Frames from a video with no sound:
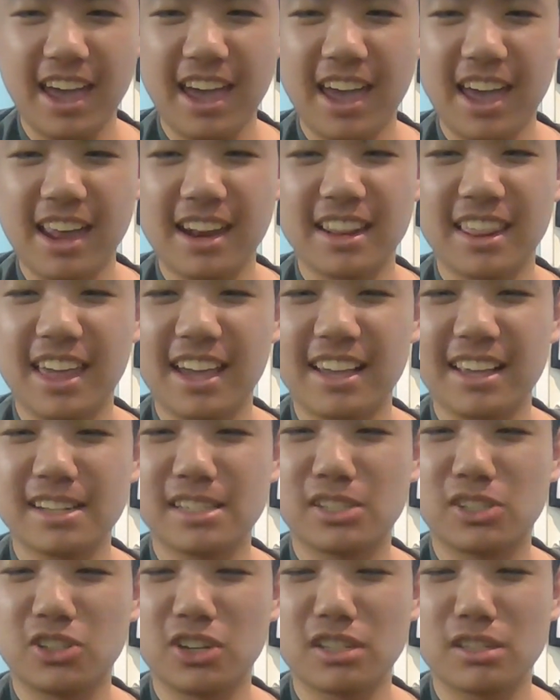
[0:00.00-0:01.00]
And like
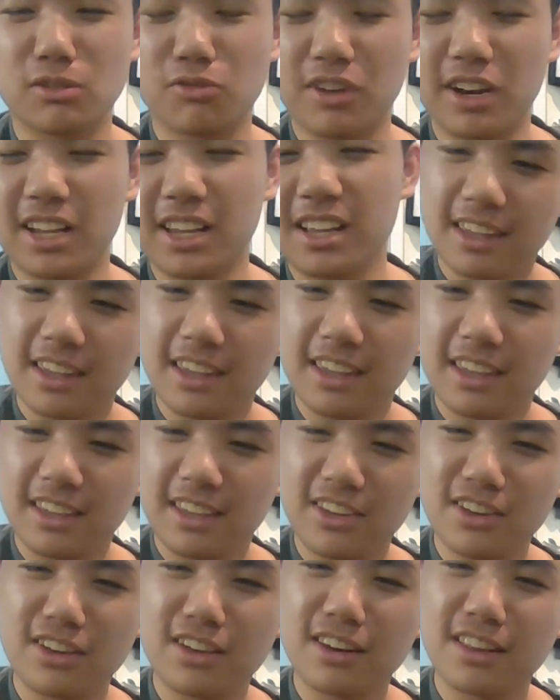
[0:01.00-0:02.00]
it's just ringing.
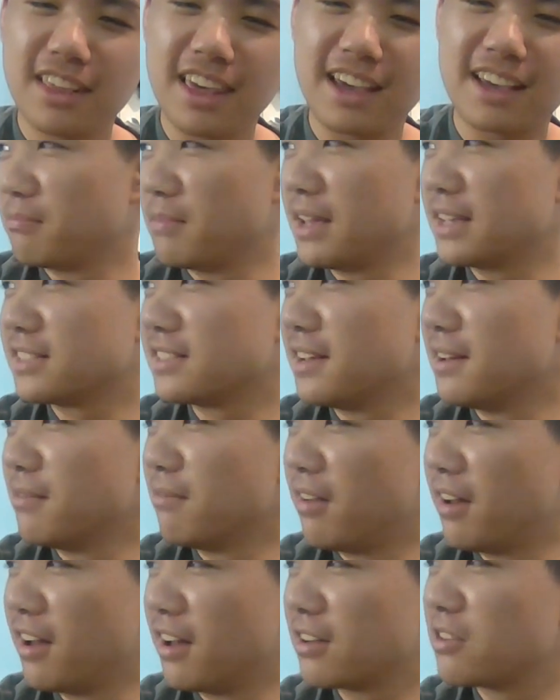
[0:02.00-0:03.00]
You could like make
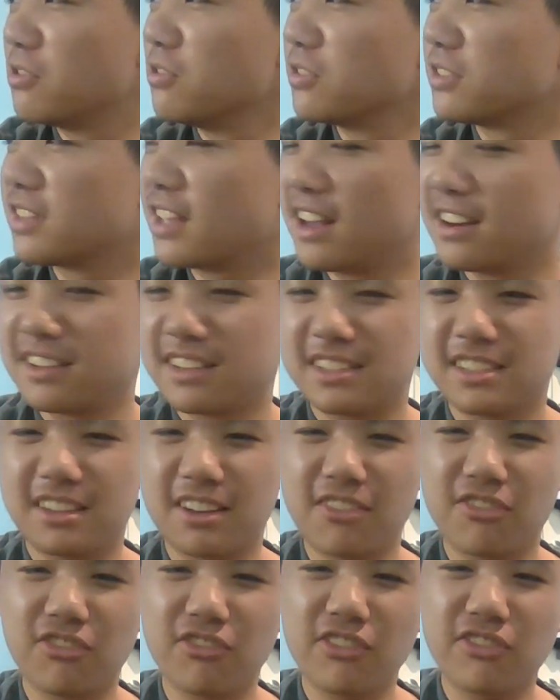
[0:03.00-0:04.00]
some cool sounding
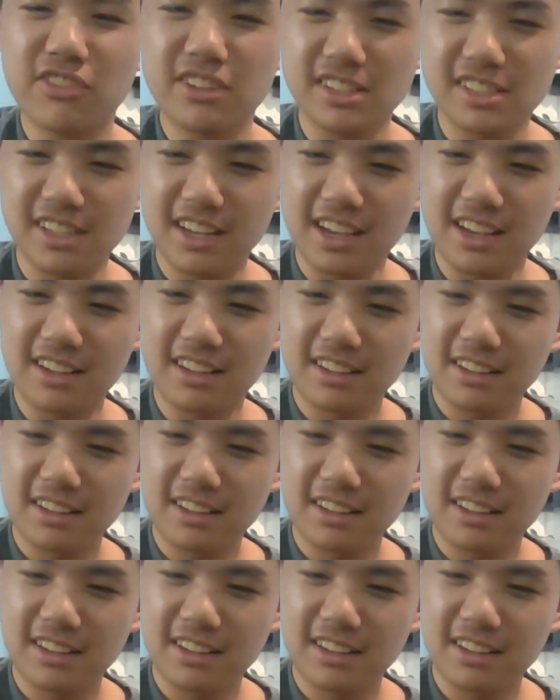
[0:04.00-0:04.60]
stuff with this, like,